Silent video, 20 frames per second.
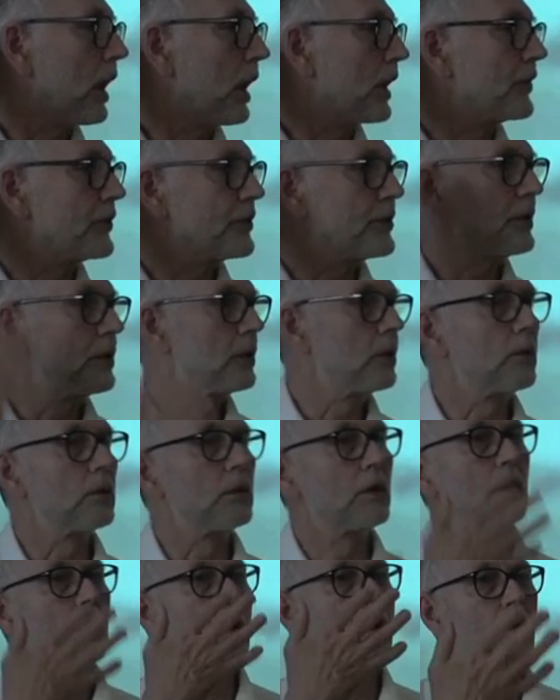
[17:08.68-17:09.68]

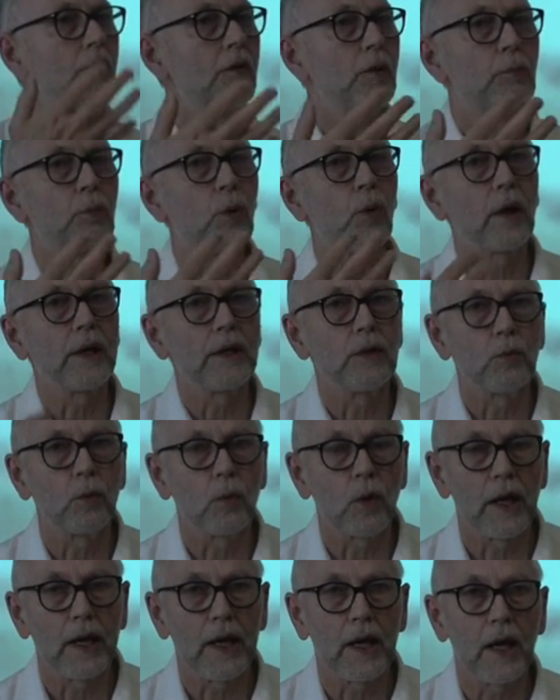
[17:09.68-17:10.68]
until the point
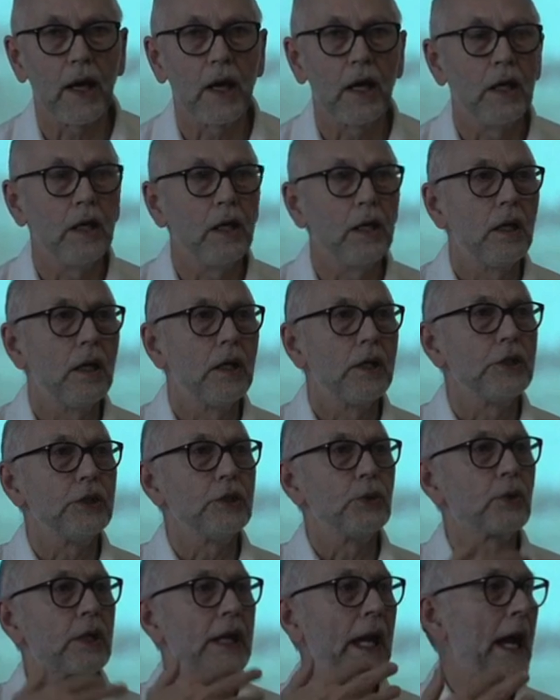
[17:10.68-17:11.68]
where
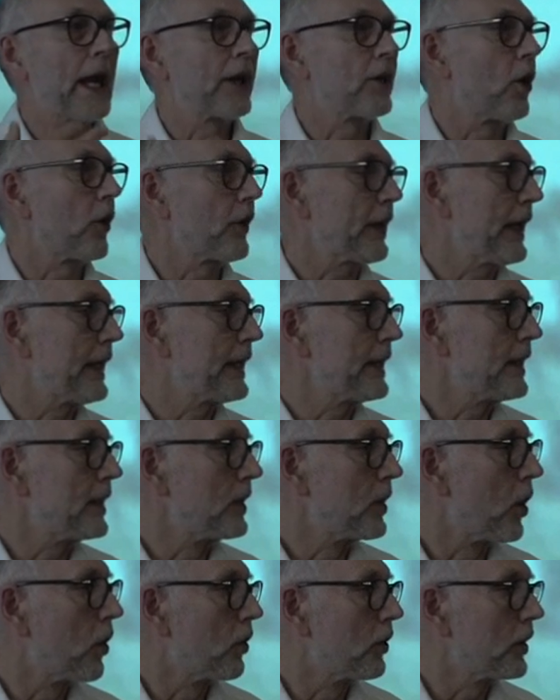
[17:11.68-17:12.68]
you cannot any
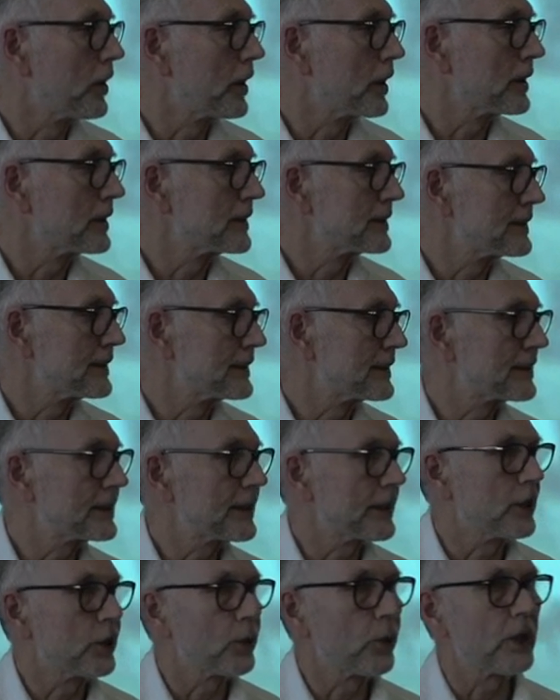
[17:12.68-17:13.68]
longer
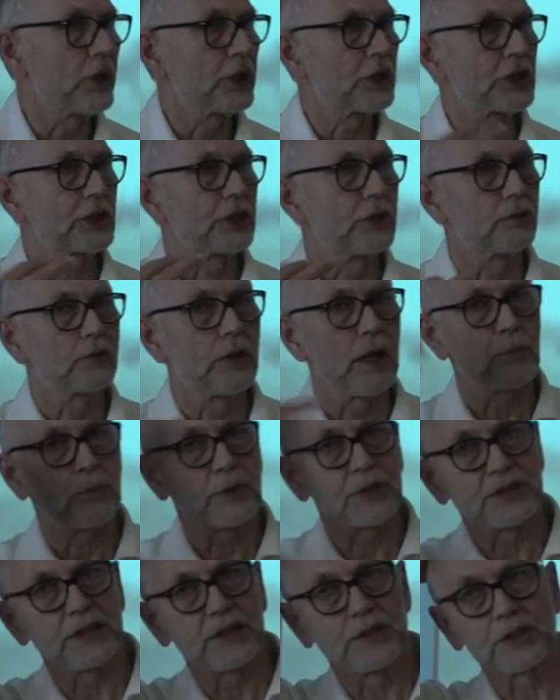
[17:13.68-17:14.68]
distinguish
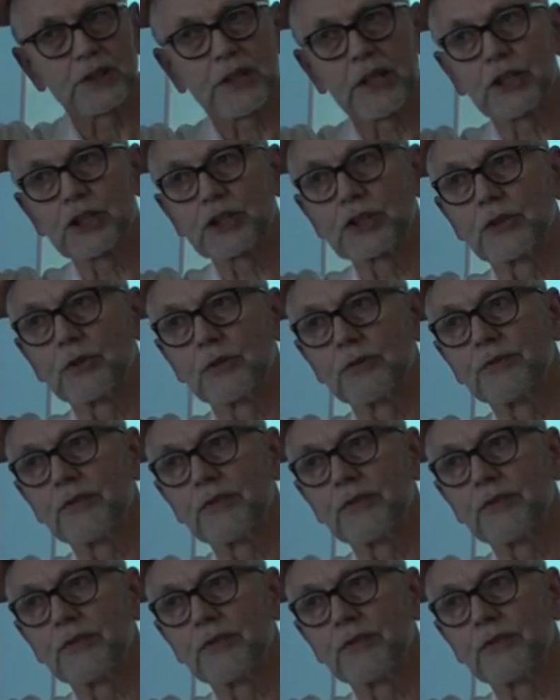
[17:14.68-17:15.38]
representational